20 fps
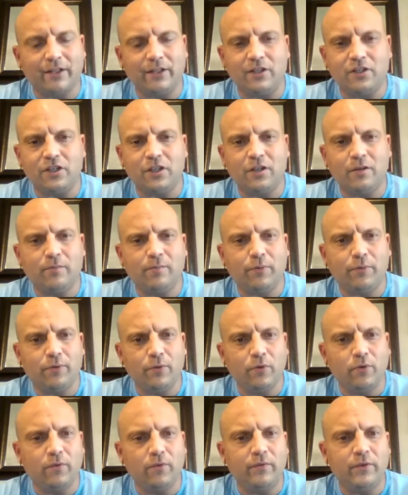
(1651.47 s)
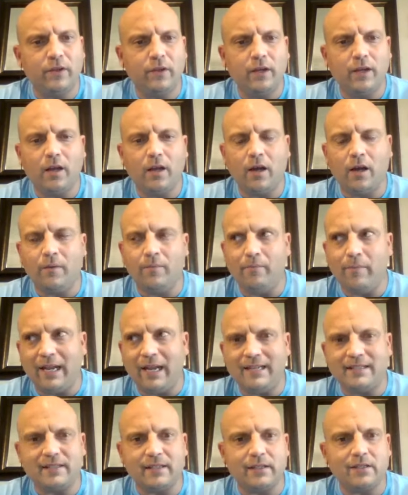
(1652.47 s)
She improved
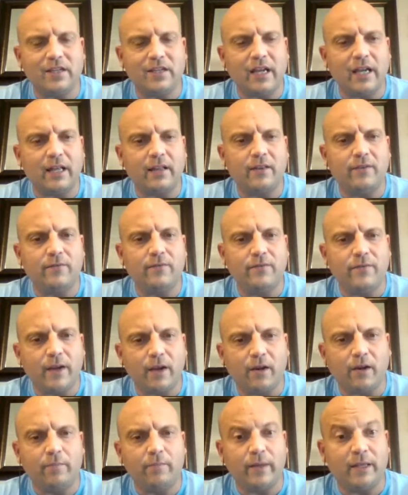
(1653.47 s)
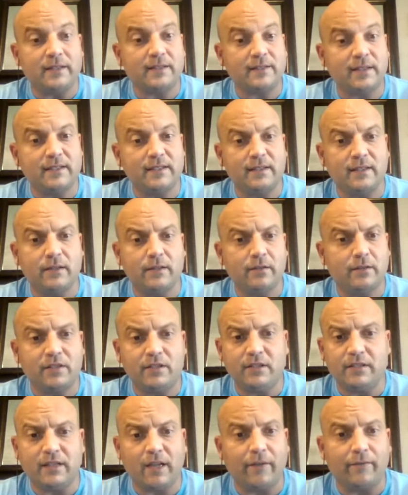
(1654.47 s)
amazing. She had the very best season
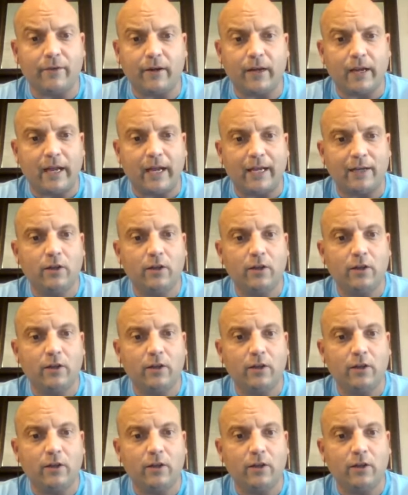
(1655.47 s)
she's ever had.